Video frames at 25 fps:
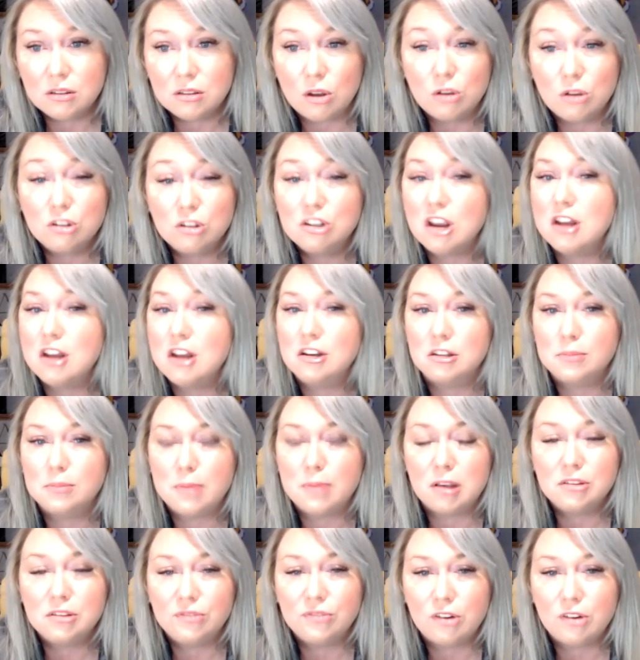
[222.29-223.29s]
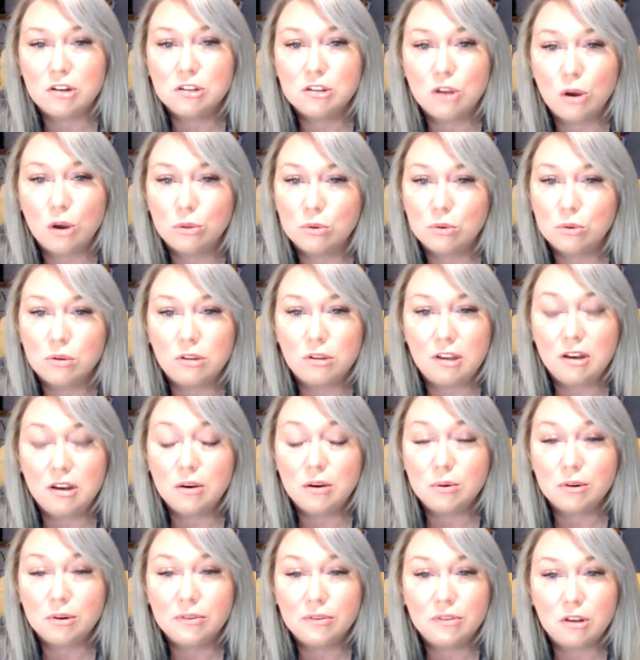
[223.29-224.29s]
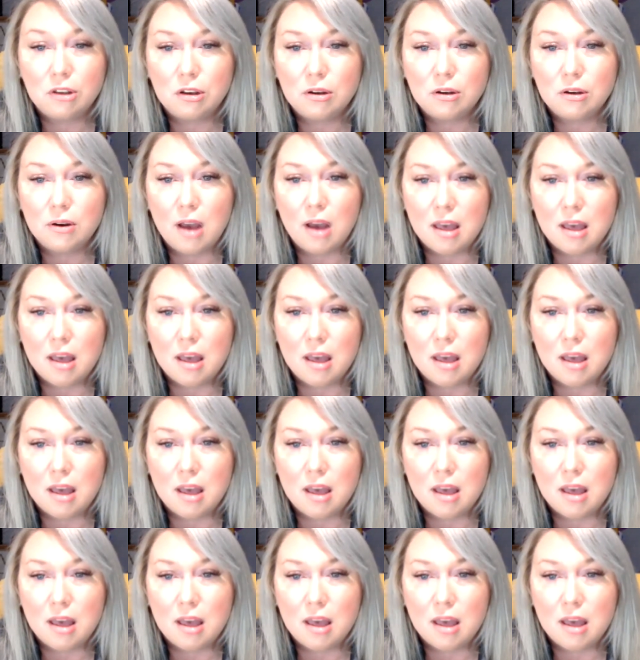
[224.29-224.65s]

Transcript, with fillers: those changes must first go through legal review